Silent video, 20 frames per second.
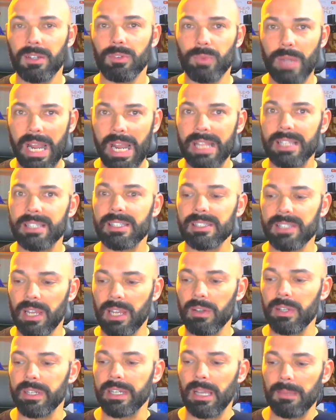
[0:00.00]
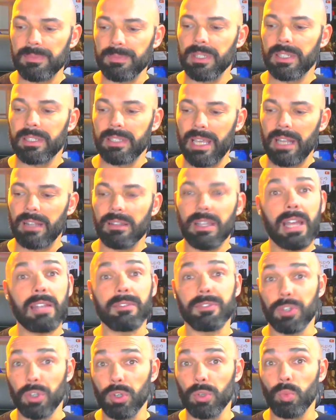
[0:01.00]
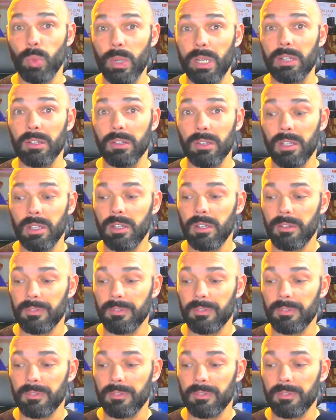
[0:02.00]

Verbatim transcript: Radix is gearing up to get a lot of goodwill